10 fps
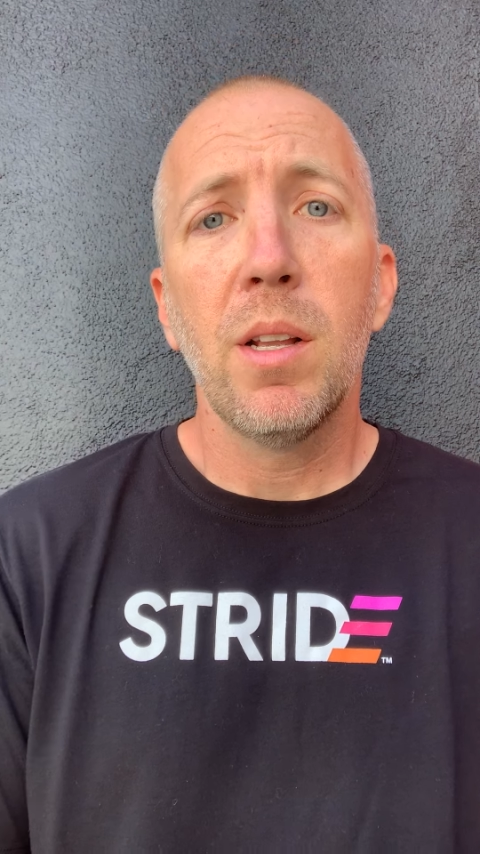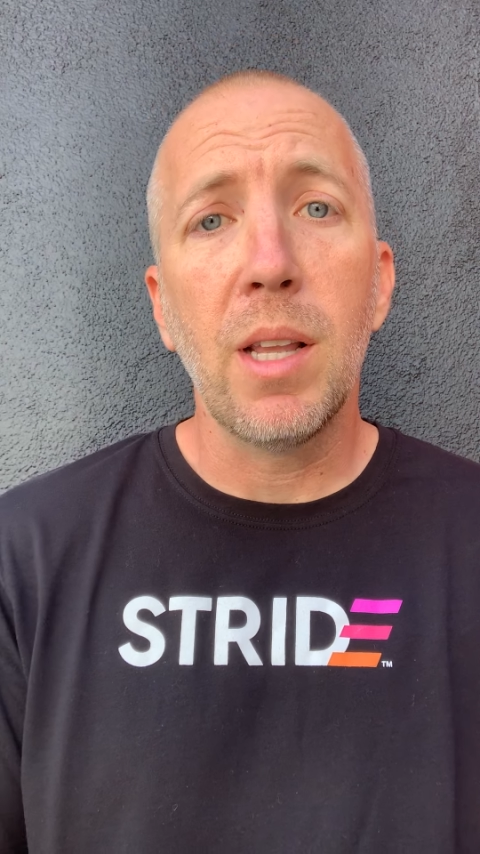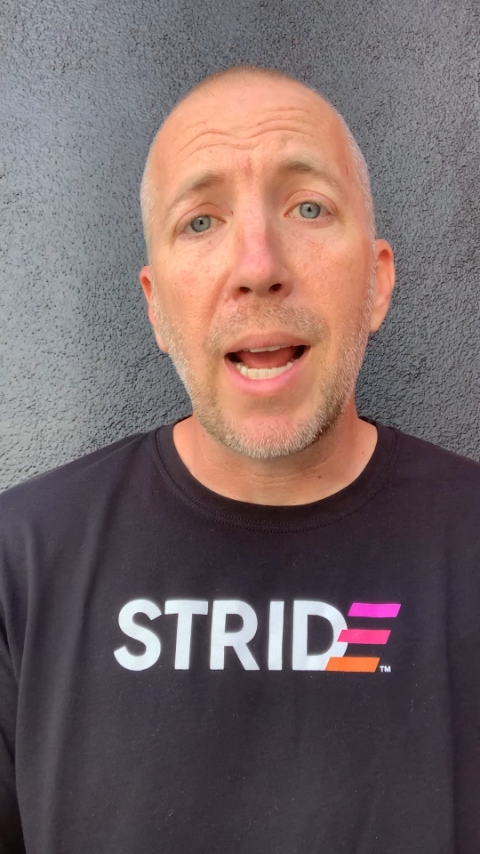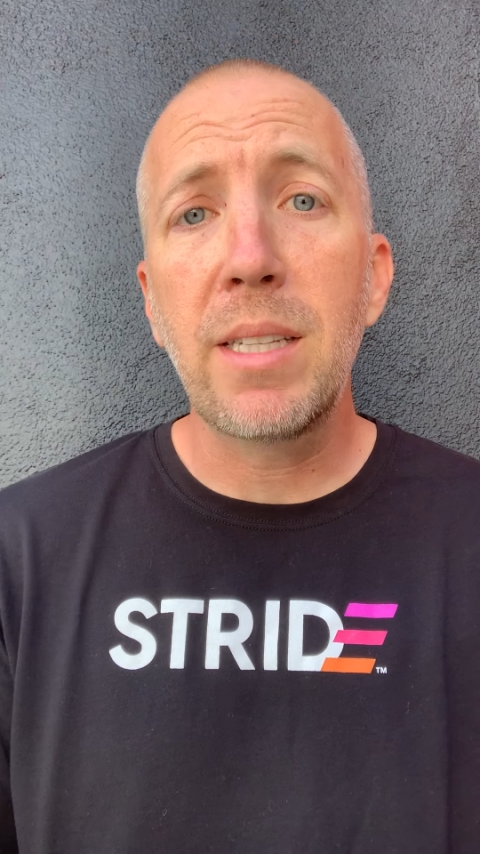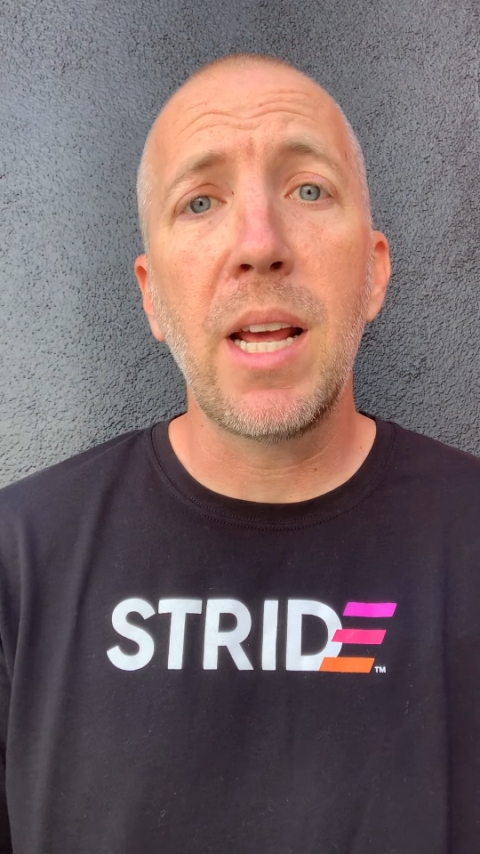
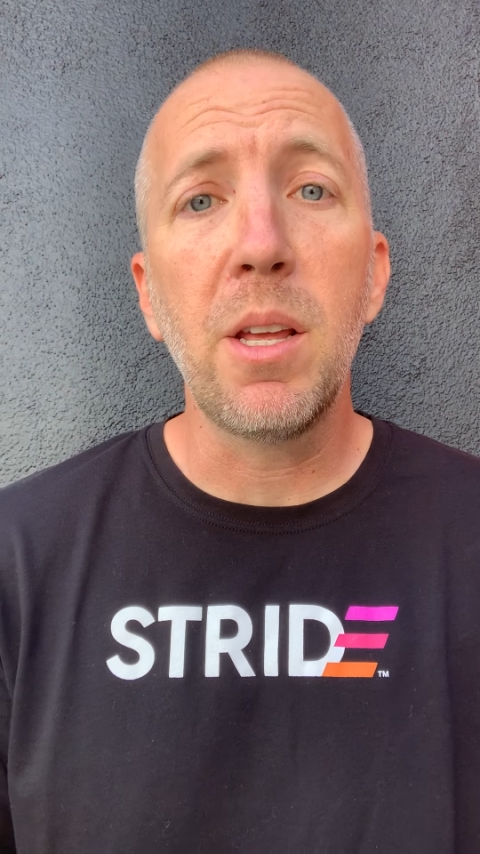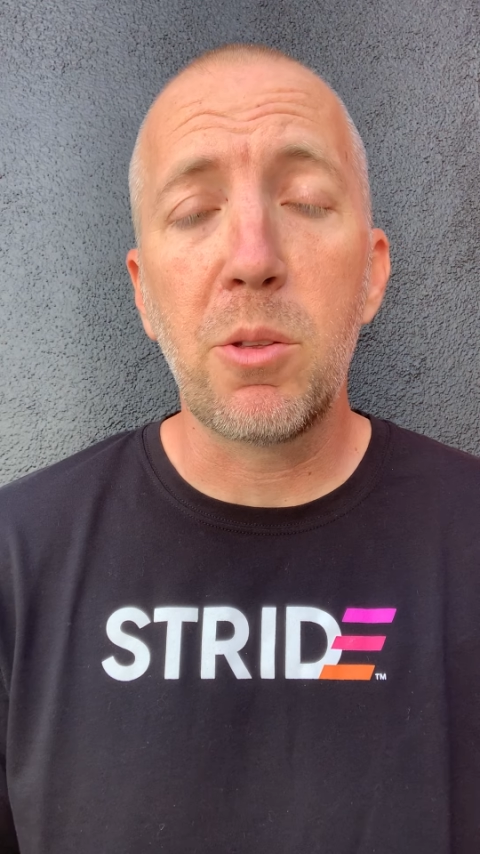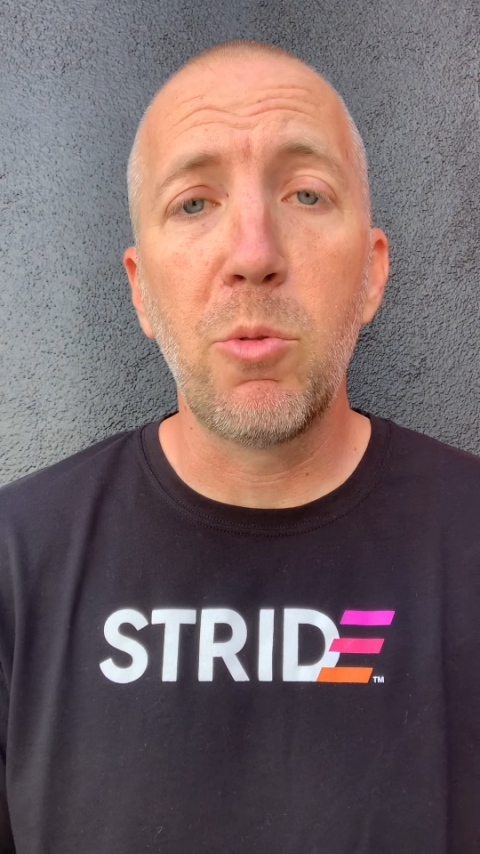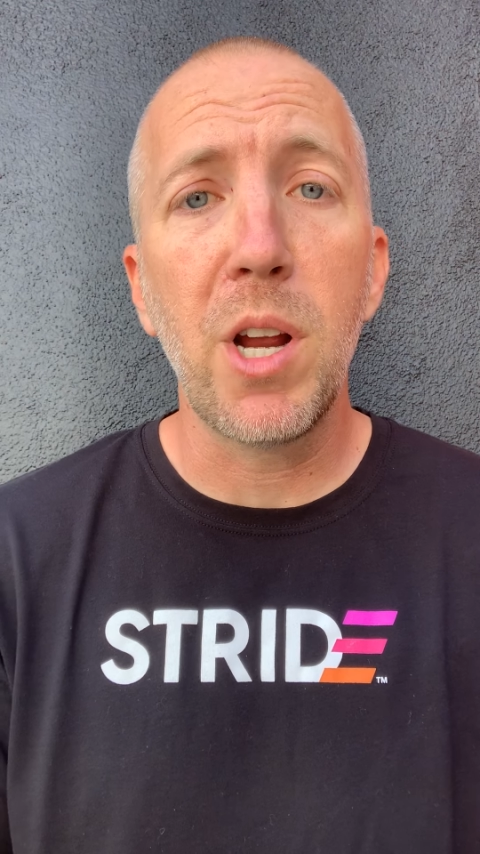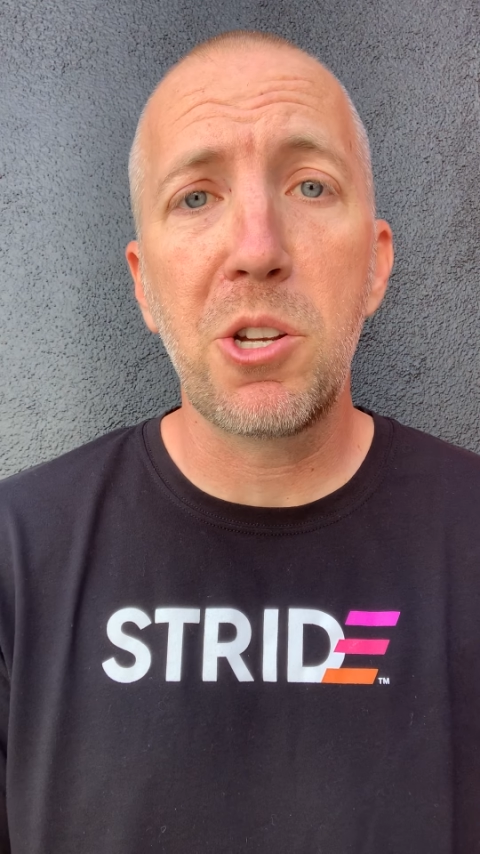lactate
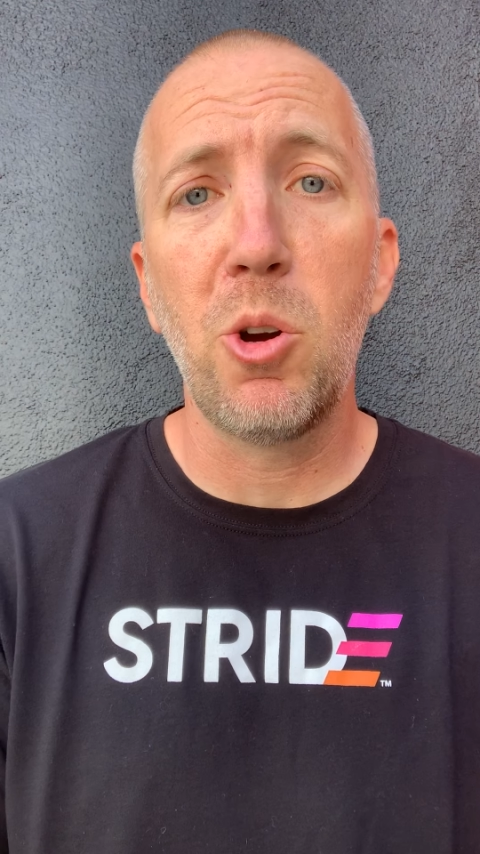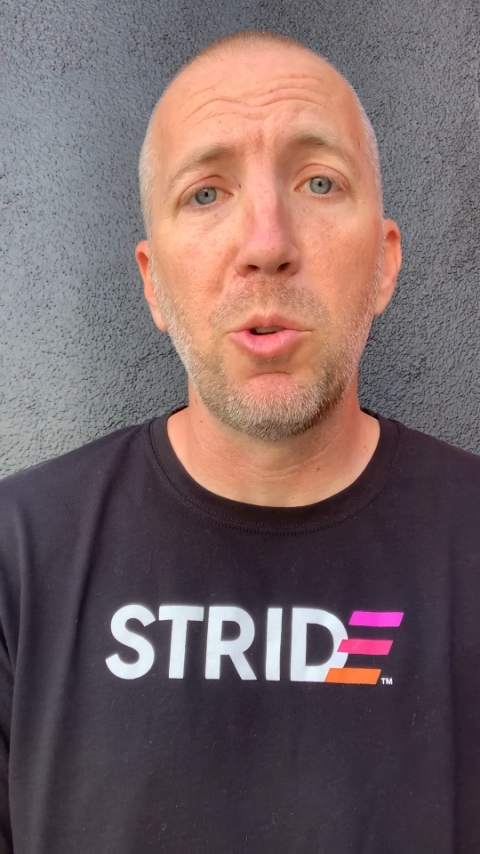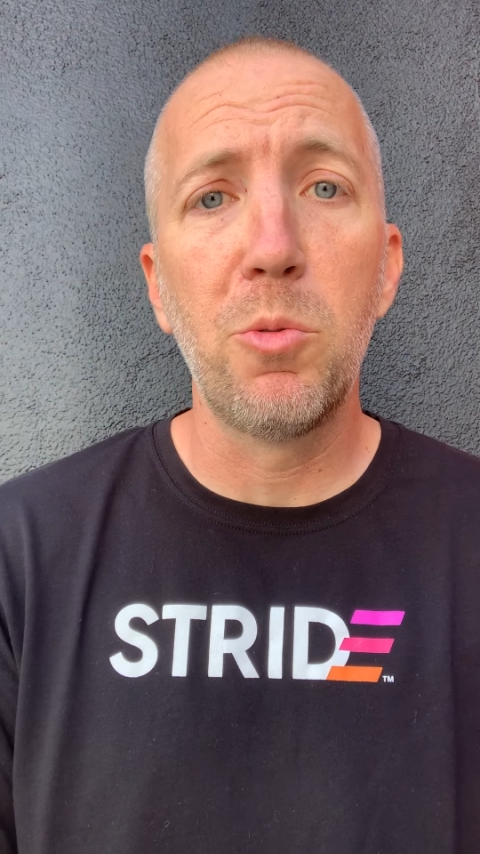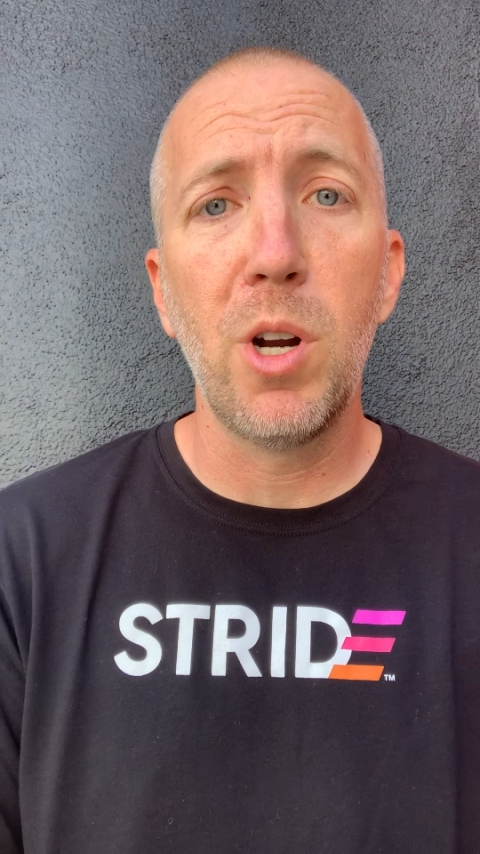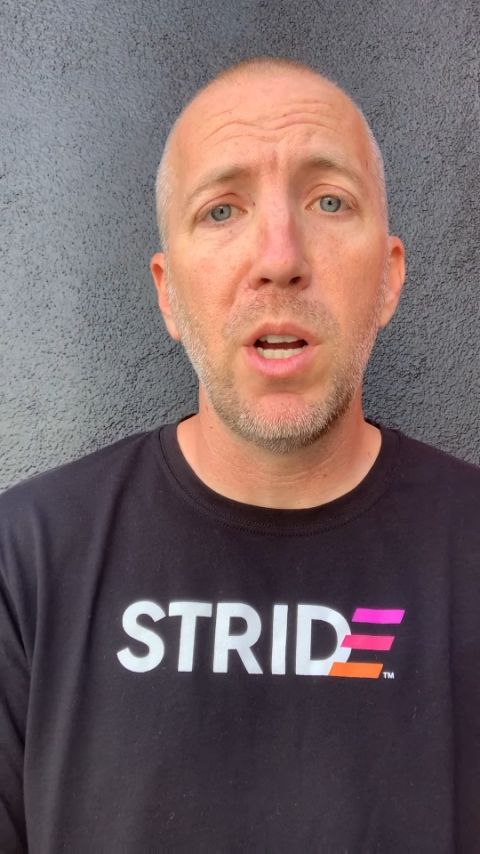
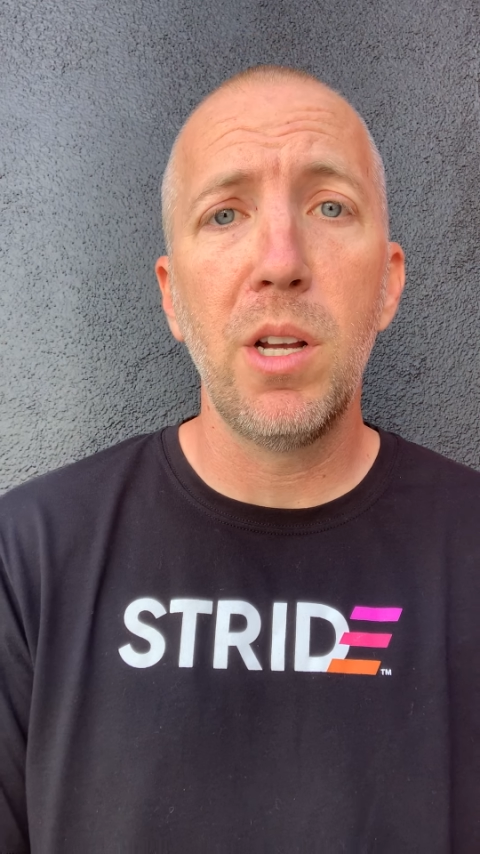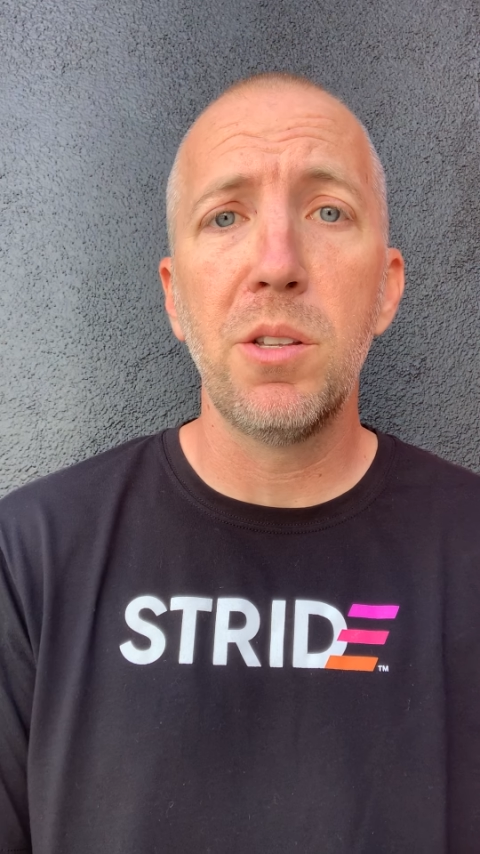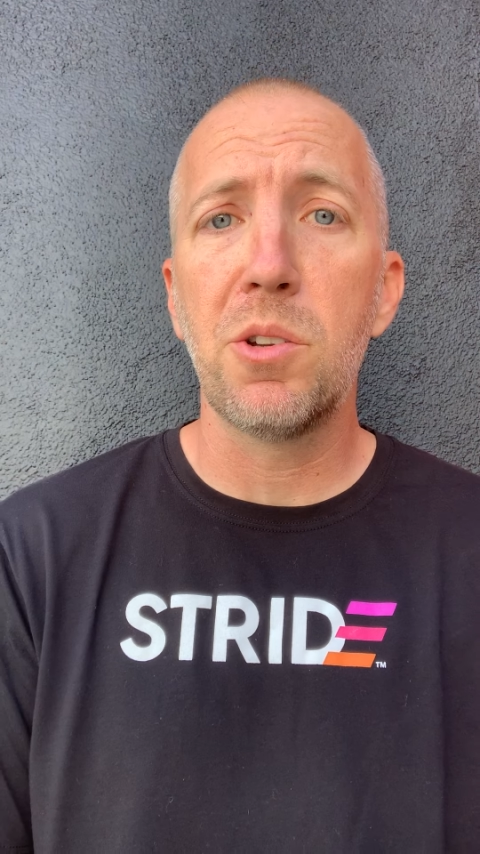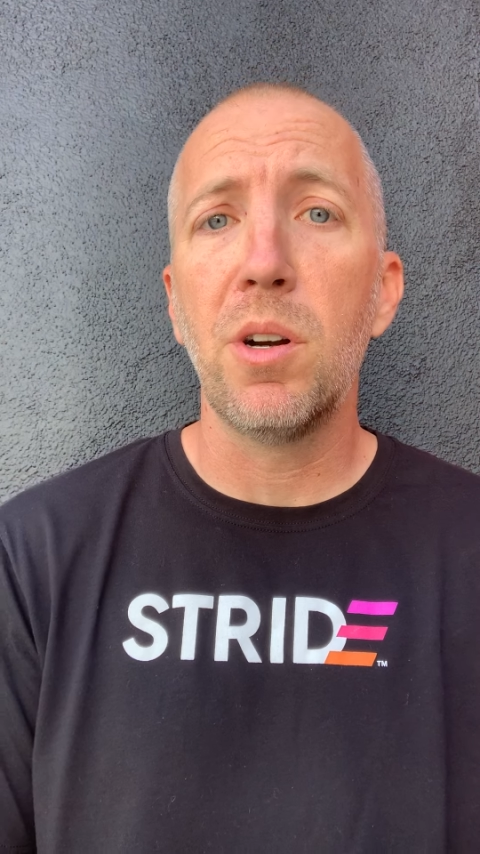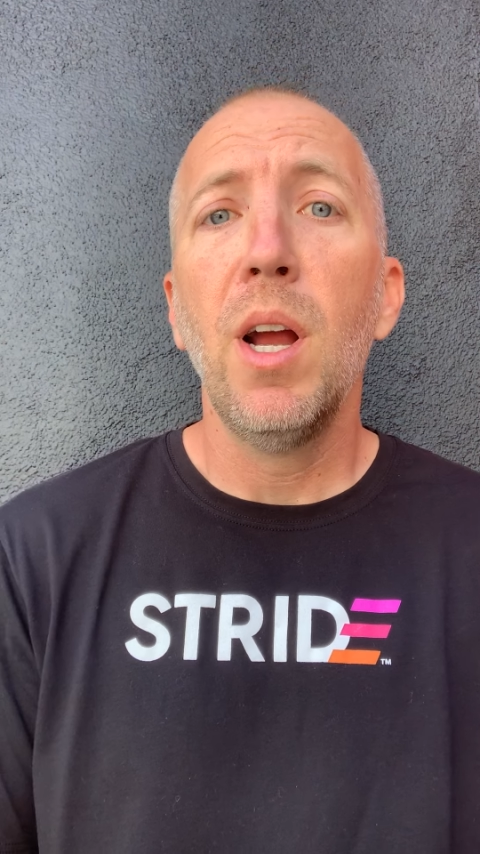threshold
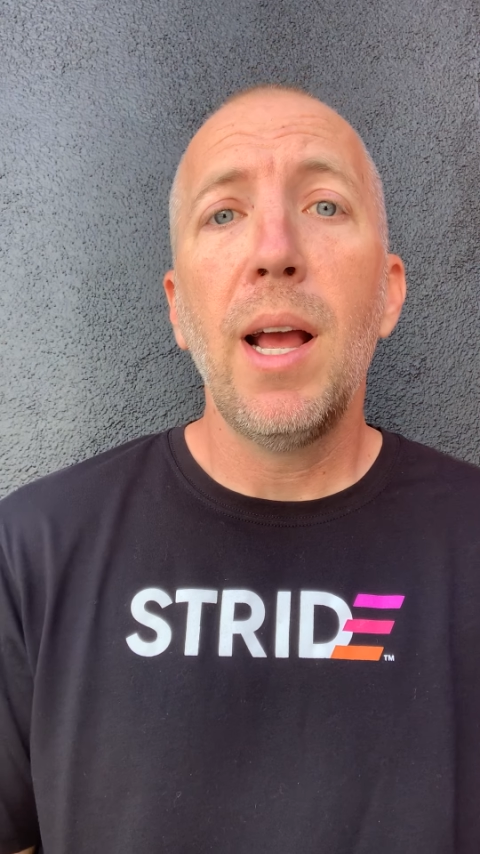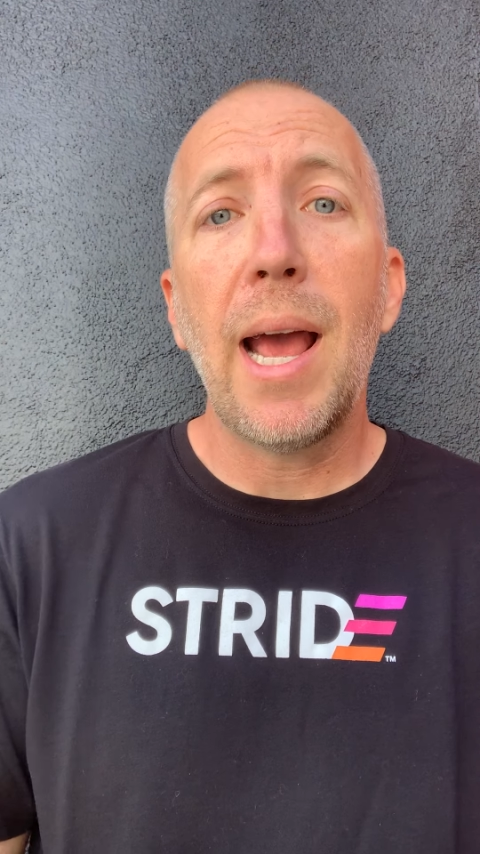runs or